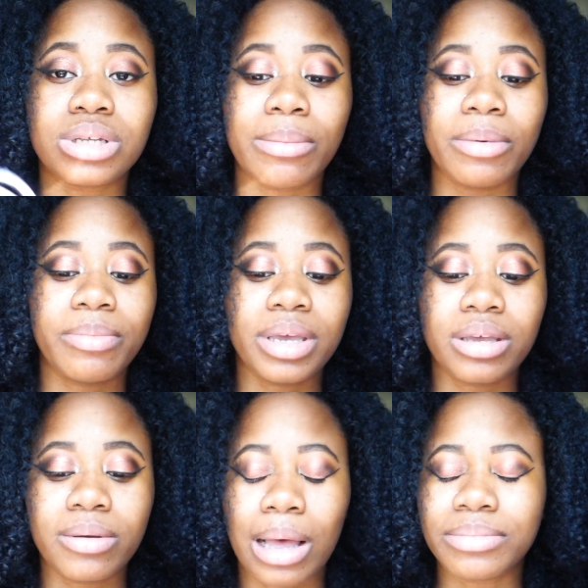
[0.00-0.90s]
I'm a
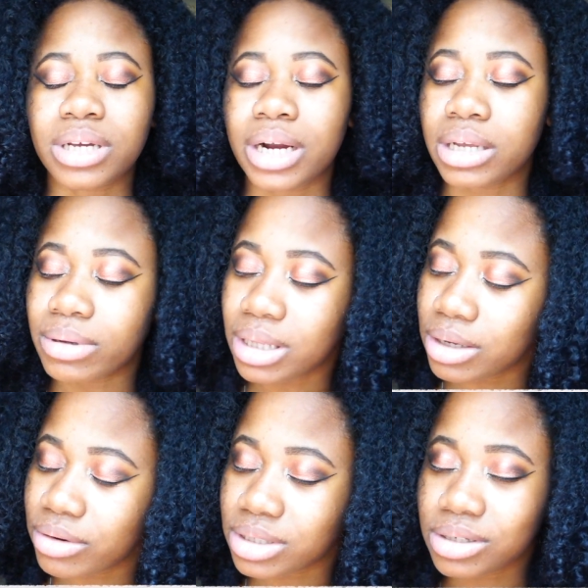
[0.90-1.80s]
big, I'm sorry, healing
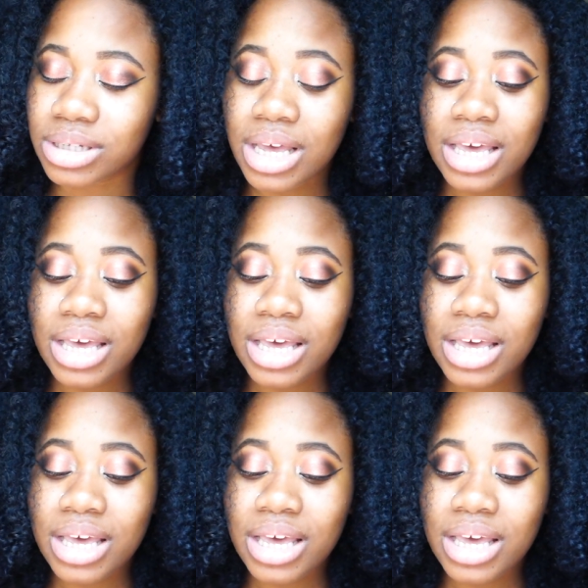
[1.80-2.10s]
crystals.